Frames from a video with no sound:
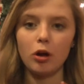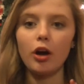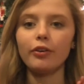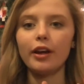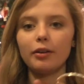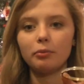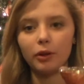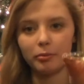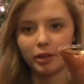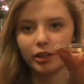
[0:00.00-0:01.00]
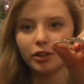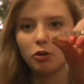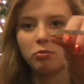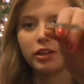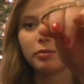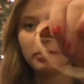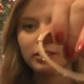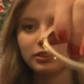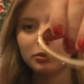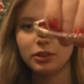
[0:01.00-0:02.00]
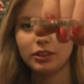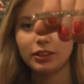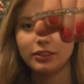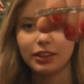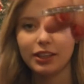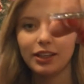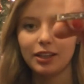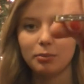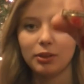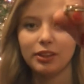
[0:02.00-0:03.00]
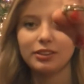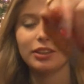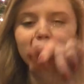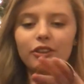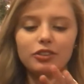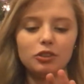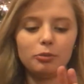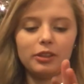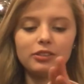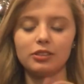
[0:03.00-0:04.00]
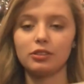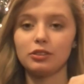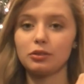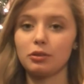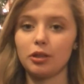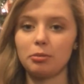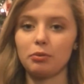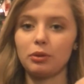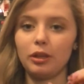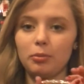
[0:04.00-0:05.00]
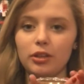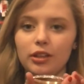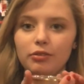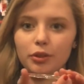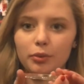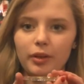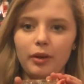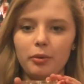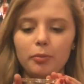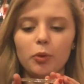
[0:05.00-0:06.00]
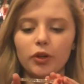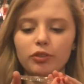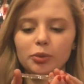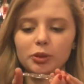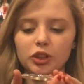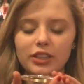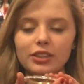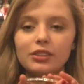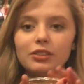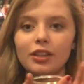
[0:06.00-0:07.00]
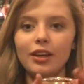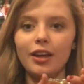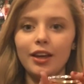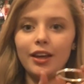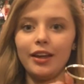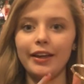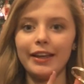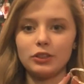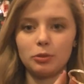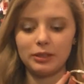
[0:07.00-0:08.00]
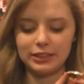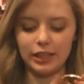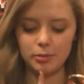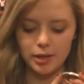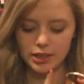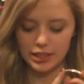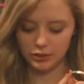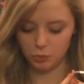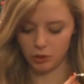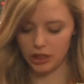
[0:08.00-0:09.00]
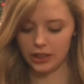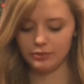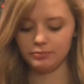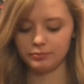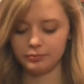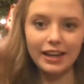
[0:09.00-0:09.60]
All right, well, I'm not going to open it, but this is what it looks like, and I'm really excited for this too because this is going to be really pretty for when I wear more formal dresses. So I'm excited about this one.